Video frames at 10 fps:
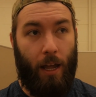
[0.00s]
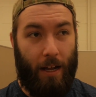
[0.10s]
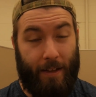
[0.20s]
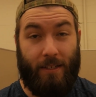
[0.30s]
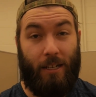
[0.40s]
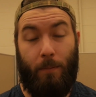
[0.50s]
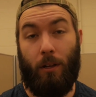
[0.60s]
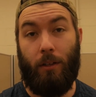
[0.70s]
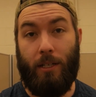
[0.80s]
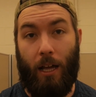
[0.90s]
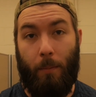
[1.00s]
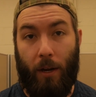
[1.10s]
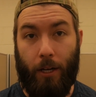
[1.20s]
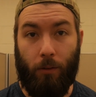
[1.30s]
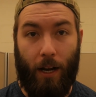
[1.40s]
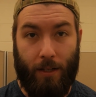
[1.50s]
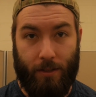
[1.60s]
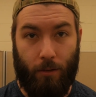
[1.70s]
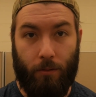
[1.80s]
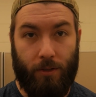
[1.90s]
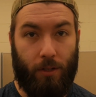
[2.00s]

And that's typically taught by a grad student.